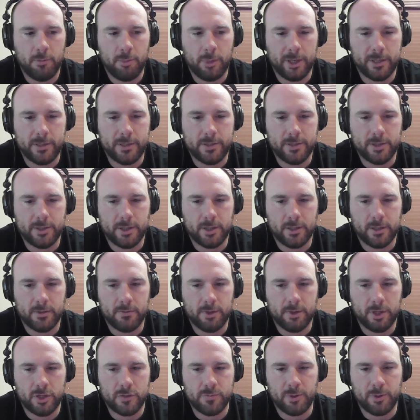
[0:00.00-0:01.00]
but
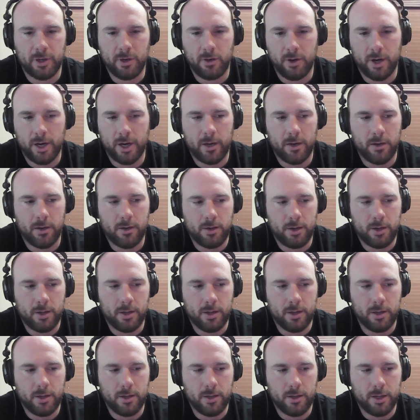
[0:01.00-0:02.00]
it's been great.
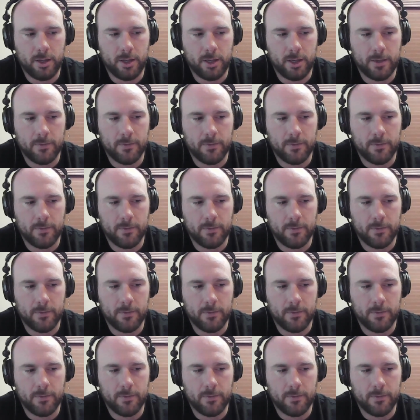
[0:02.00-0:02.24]
And